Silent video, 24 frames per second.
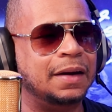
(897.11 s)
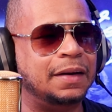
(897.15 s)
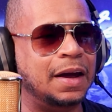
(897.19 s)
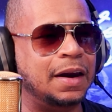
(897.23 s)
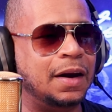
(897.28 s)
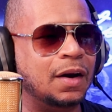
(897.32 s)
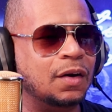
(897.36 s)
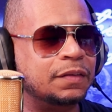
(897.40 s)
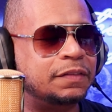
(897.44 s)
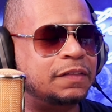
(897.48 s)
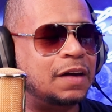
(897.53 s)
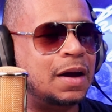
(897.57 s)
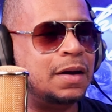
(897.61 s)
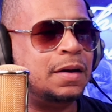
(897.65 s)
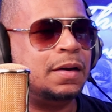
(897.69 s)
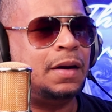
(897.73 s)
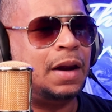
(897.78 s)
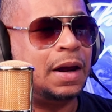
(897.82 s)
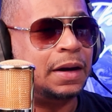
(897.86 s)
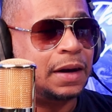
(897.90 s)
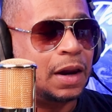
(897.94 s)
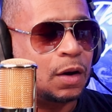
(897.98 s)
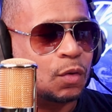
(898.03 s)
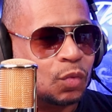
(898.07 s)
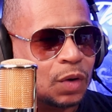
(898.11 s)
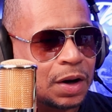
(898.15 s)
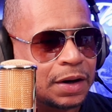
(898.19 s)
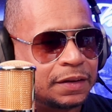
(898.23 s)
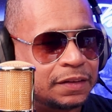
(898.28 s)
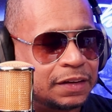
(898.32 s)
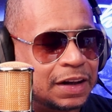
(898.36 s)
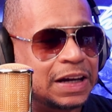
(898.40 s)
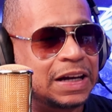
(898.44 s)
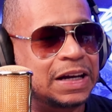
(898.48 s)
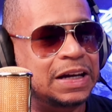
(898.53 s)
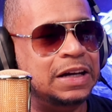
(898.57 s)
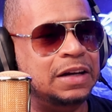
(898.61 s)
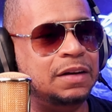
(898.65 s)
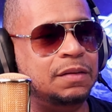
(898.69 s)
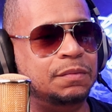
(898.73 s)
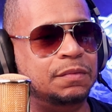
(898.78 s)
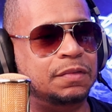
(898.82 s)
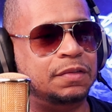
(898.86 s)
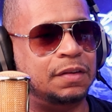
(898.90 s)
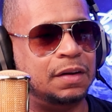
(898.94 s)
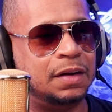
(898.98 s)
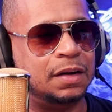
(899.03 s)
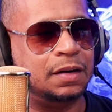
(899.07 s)
They don't tell you that they run
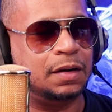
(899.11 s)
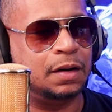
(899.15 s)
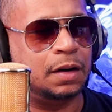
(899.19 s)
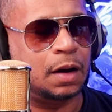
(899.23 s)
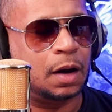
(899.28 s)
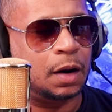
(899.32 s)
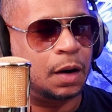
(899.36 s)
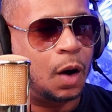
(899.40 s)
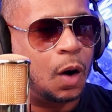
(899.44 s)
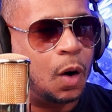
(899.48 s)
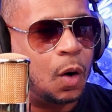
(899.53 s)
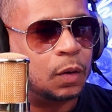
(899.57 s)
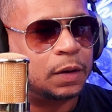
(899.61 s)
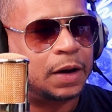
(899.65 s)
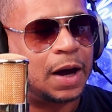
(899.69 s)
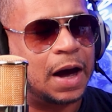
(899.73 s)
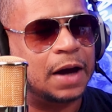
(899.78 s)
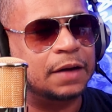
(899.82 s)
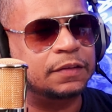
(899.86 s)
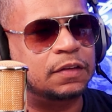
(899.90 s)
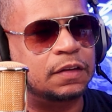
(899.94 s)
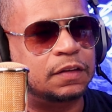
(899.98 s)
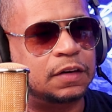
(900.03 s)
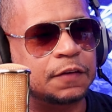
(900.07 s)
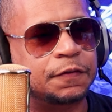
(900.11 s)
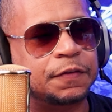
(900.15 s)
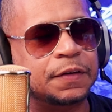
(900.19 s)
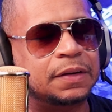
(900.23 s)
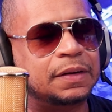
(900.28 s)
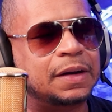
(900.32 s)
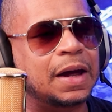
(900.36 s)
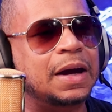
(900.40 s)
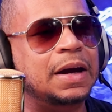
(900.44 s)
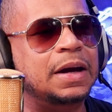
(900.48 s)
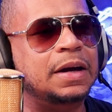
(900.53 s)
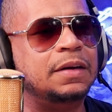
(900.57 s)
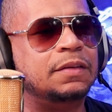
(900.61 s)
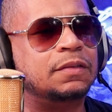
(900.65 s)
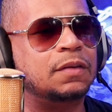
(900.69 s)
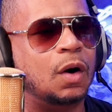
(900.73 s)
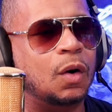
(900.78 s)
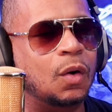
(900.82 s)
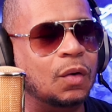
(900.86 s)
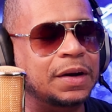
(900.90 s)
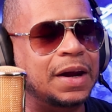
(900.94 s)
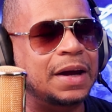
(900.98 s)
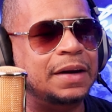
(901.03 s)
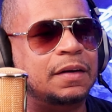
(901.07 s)
themes and, and all kinds of different things
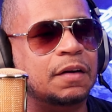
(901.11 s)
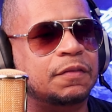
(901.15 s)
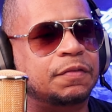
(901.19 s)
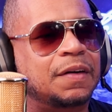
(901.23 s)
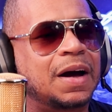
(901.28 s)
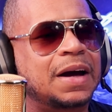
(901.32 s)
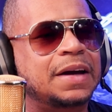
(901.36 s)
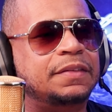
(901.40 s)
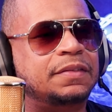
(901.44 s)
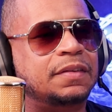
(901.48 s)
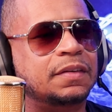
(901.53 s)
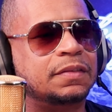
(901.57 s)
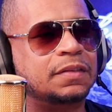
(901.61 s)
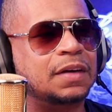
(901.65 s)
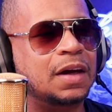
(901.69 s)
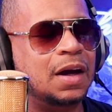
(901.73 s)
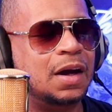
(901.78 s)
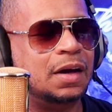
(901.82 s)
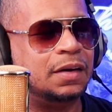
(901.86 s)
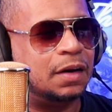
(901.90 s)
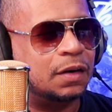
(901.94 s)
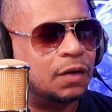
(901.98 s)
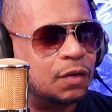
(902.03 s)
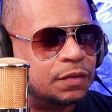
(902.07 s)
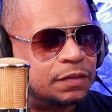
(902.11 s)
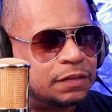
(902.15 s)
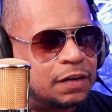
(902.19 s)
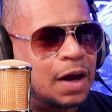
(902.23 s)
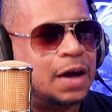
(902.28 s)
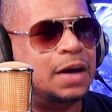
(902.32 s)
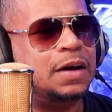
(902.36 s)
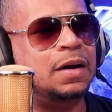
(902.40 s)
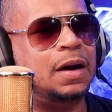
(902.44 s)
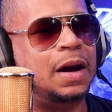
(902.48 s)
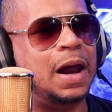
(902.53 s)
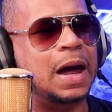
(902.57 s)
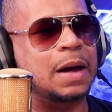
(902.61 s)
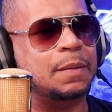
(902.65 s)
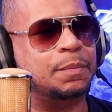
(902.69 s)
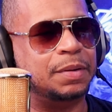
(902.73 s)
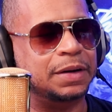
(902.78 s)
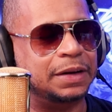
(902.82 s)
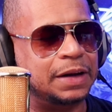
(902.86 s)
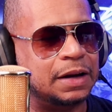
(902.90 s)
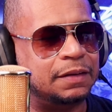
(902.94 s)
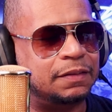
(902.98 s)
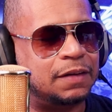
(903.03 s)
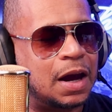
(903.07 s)
on their devices. They don't tell you
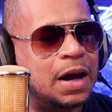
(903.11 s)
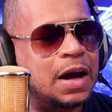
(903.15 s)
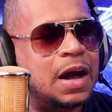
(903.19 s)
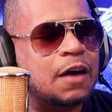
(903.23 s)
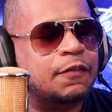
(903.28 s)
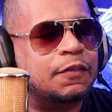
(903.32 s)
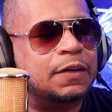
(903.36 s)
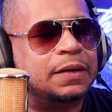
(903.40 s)
that, but they tell you